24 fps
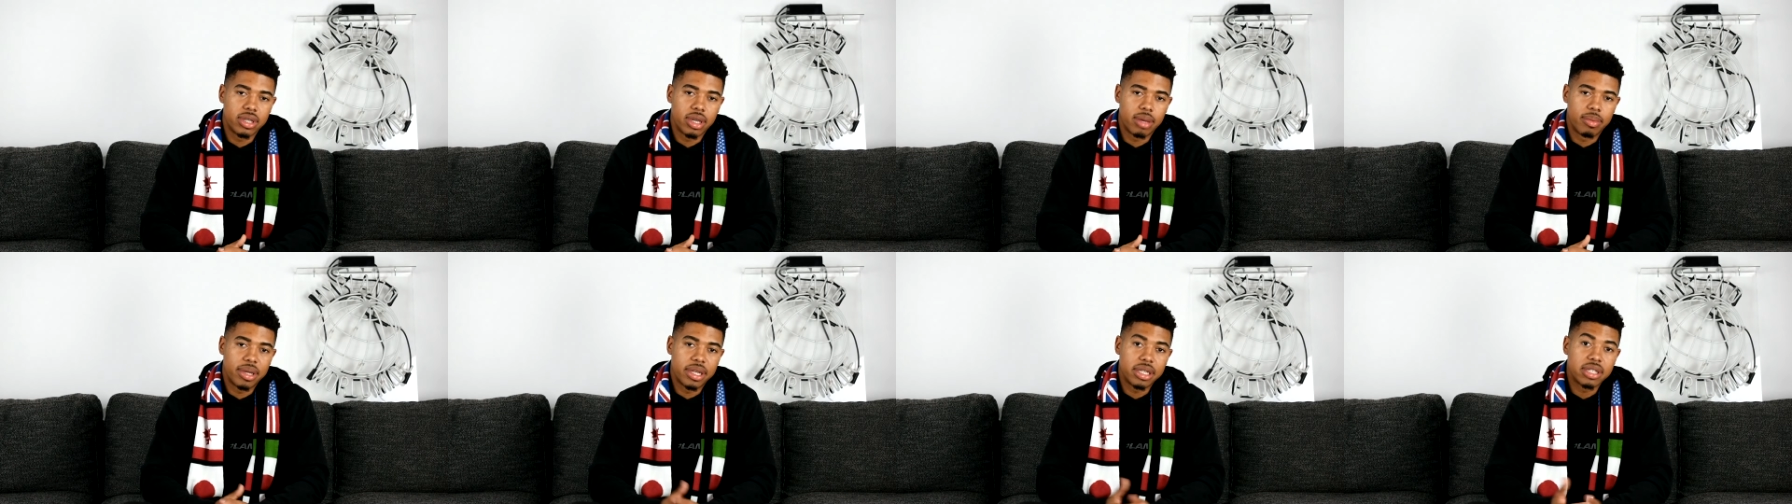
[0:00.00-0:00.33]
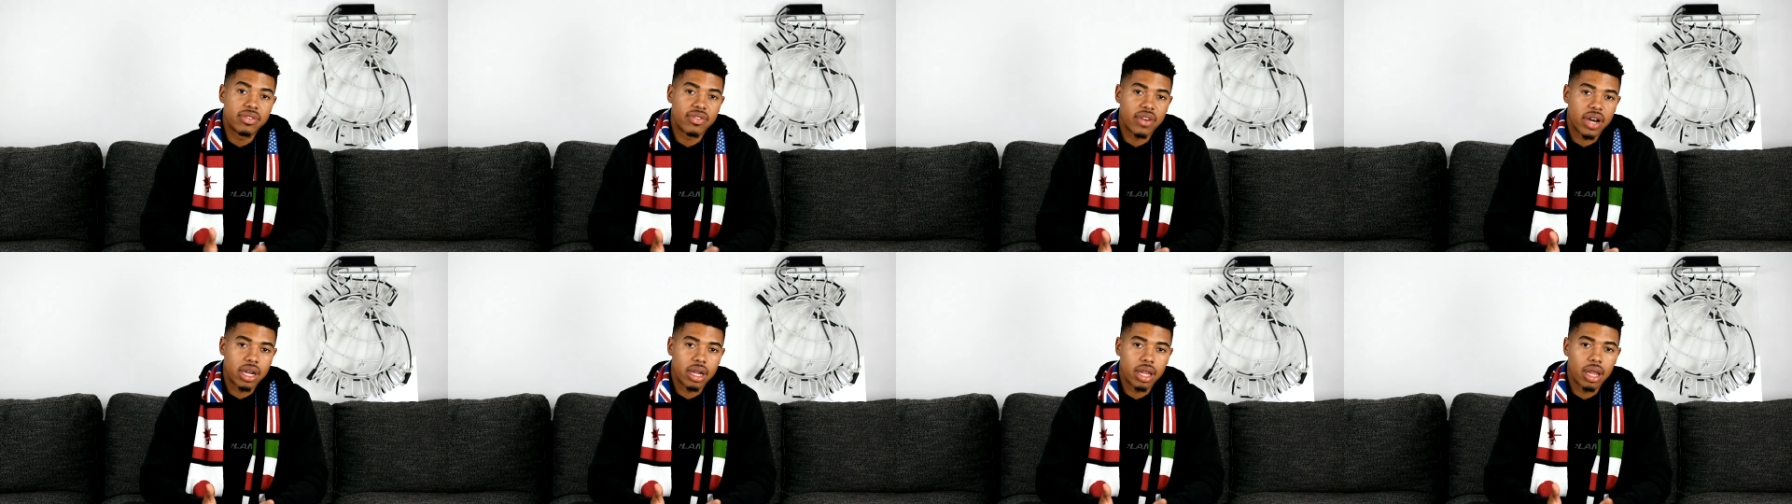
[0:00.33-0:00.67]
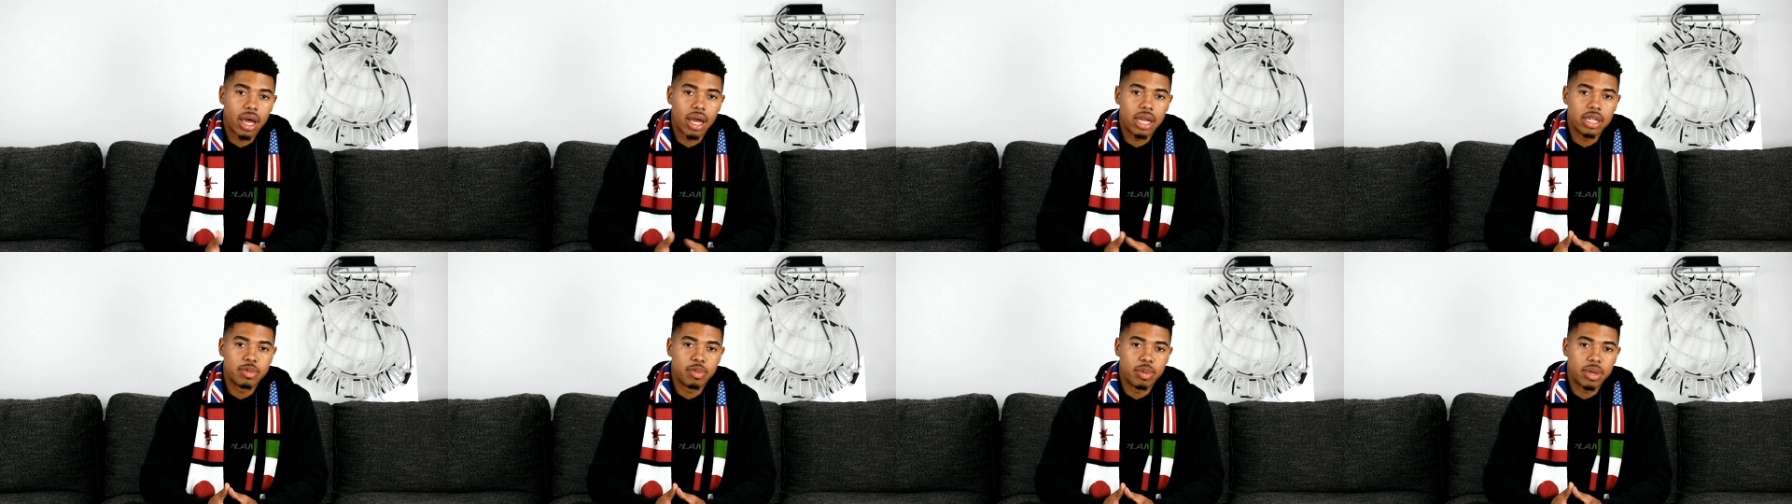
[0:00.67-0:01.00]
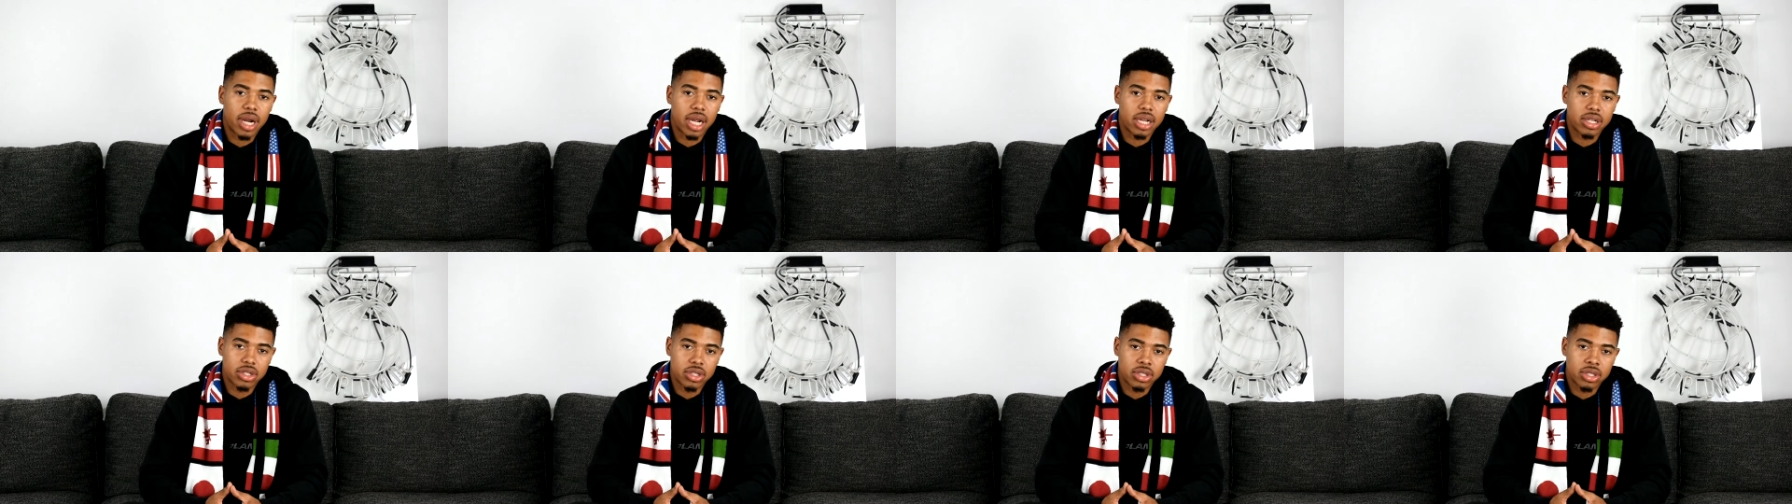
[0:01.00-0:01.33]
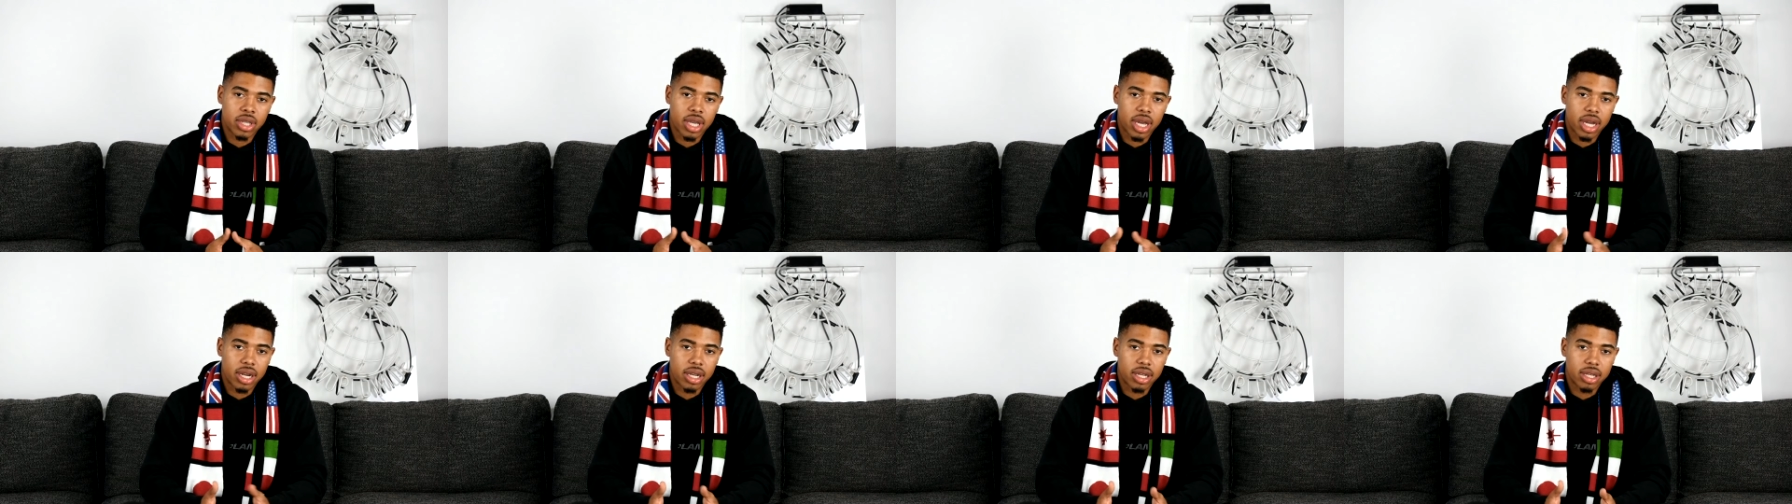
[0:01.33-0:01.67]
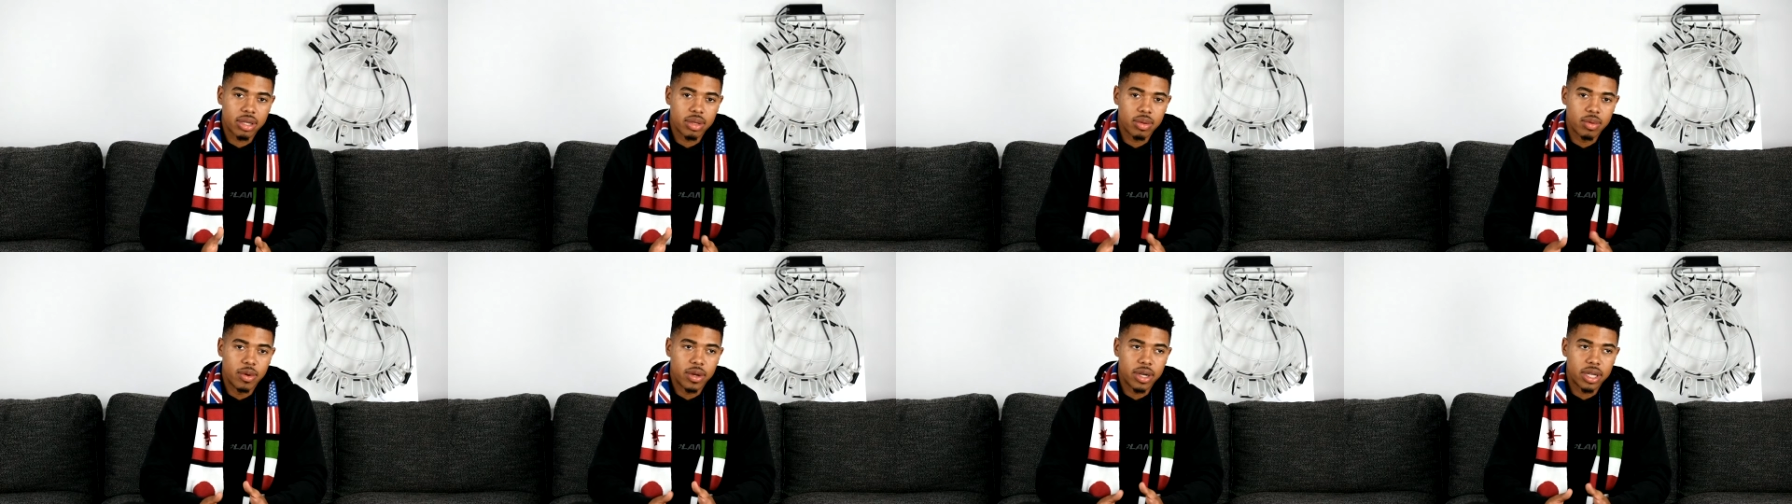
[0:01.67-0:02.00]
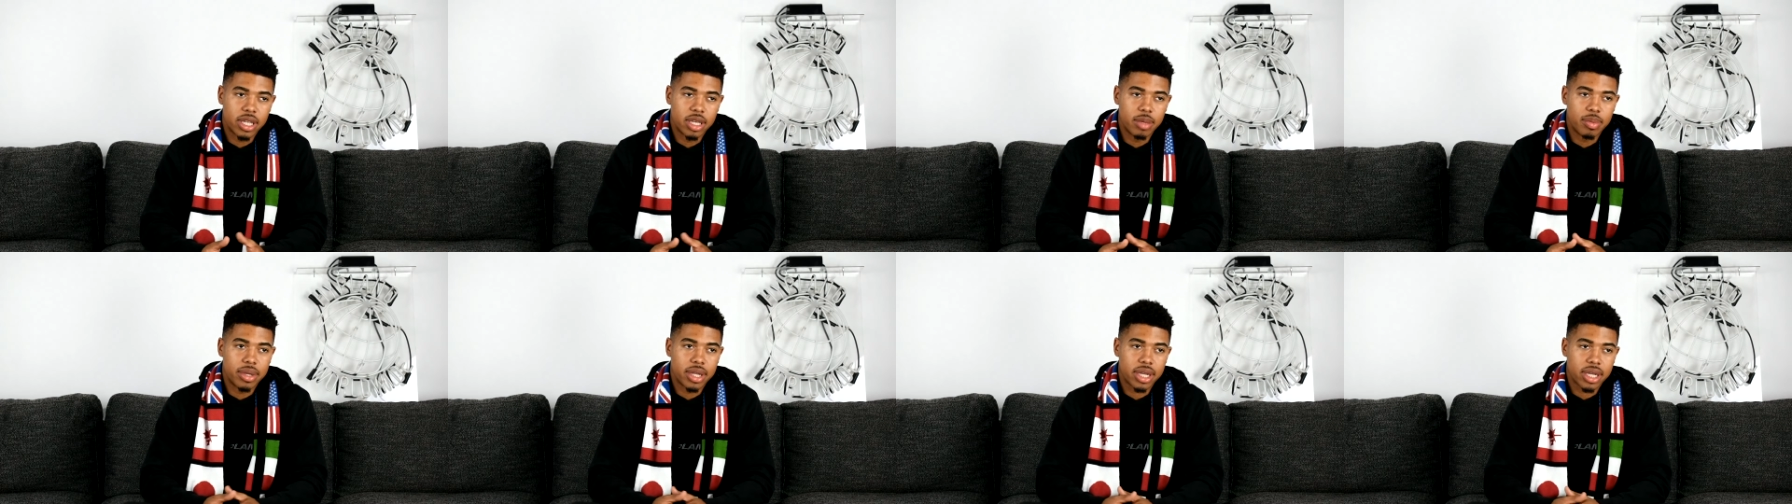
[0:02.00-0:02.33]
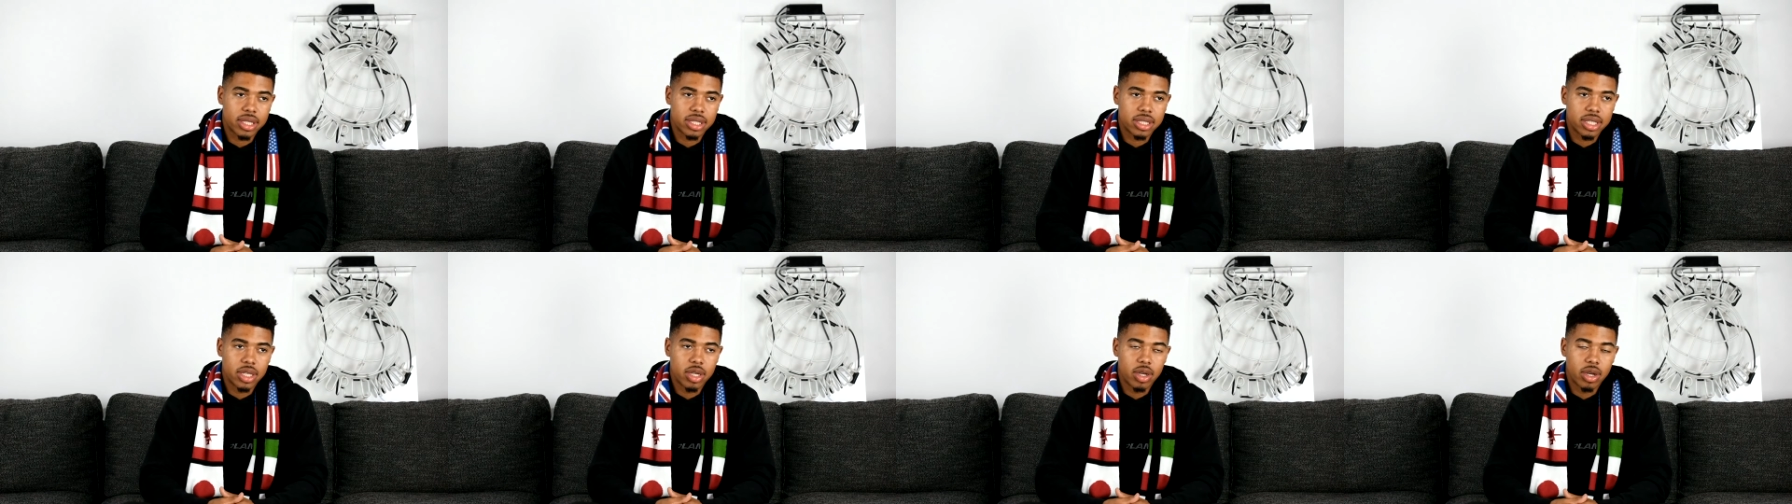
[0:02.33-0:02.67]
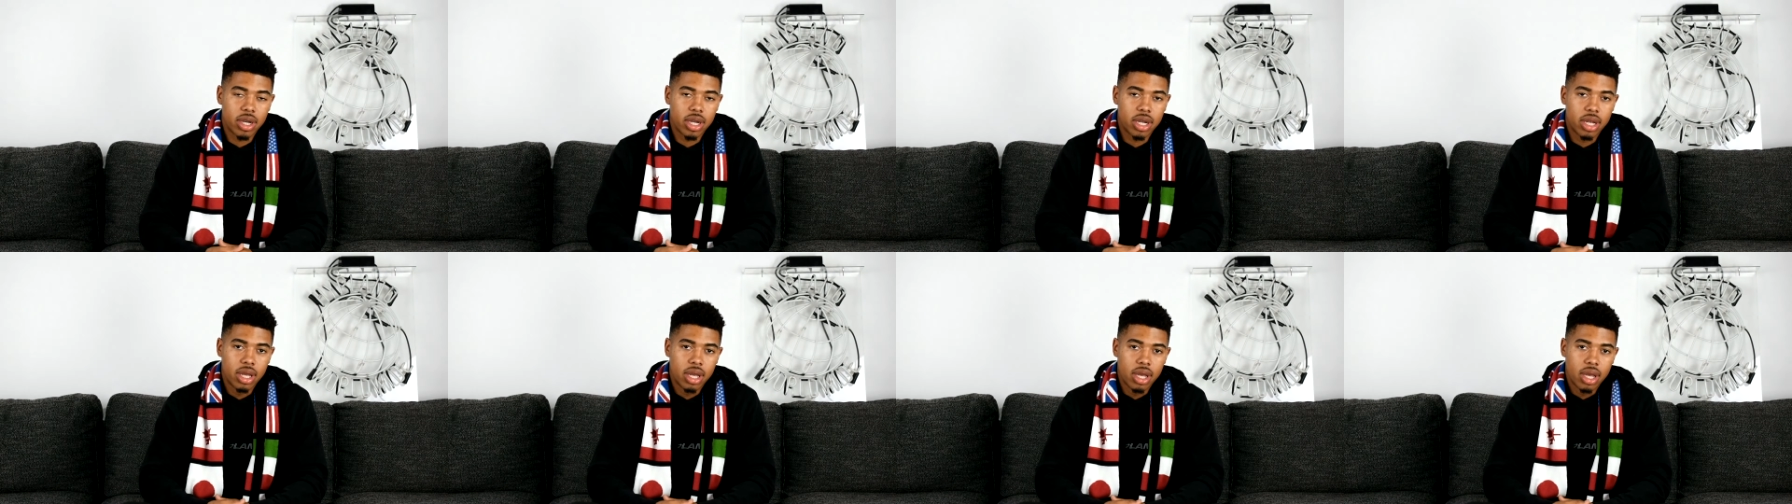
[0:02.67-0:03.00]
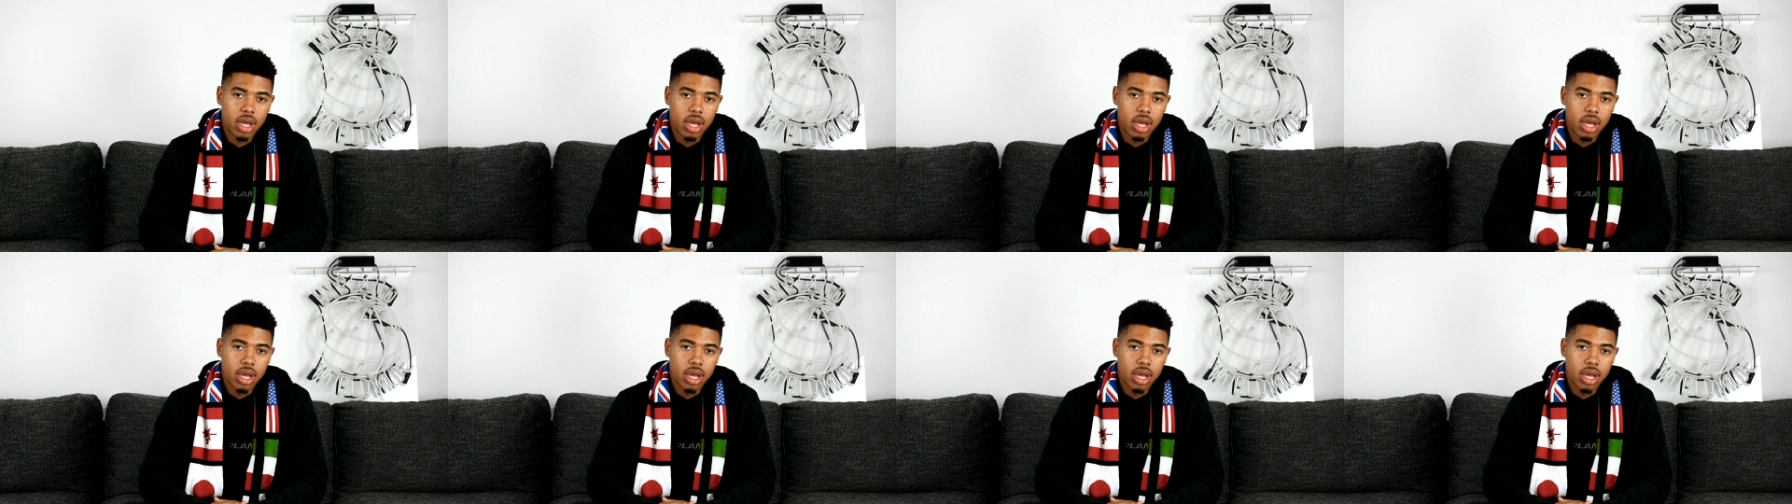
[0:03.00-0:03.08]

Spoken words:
I mean, it's finalized, but I just kind of want to keep it like a secret.